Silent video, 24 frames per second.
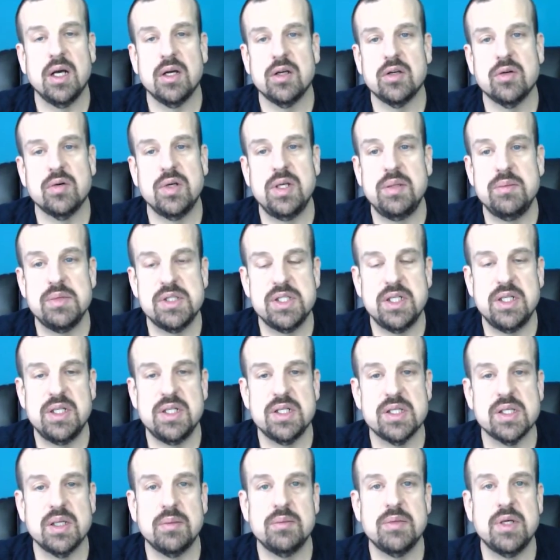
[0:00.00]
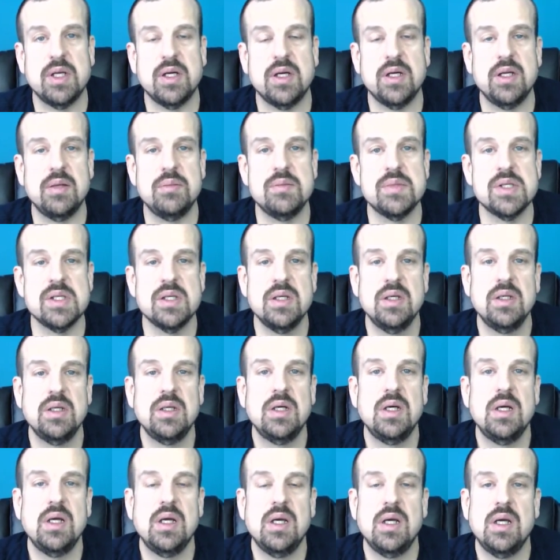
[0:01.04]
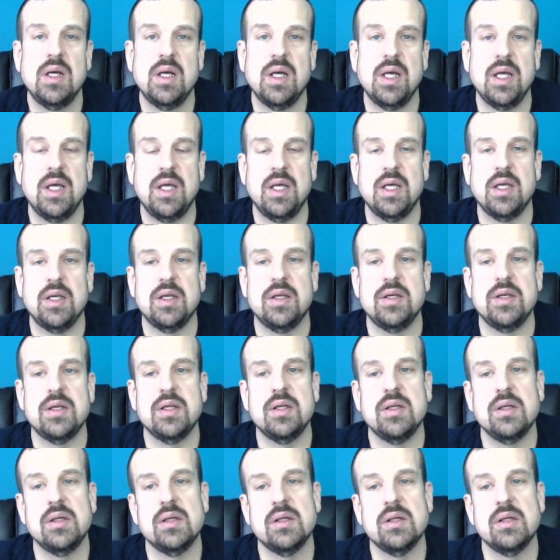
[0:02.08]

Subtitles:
cream cheese sometimes, and